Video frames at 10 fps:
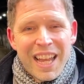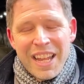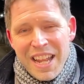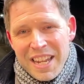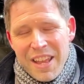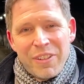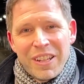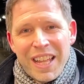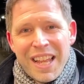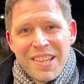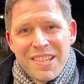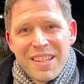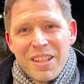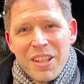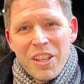And
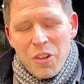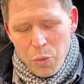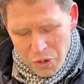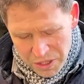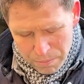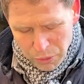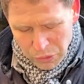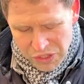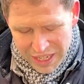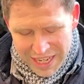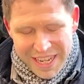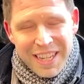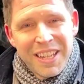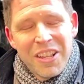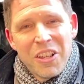nevertheless, we're in the bullseye
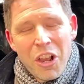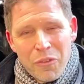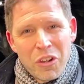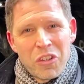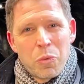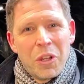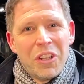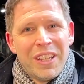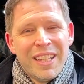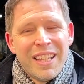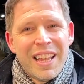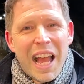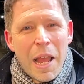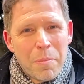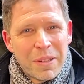of God's will.
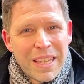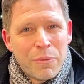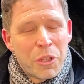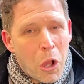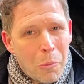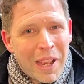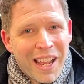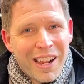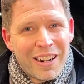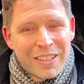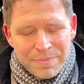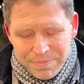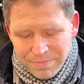I believe with all my heart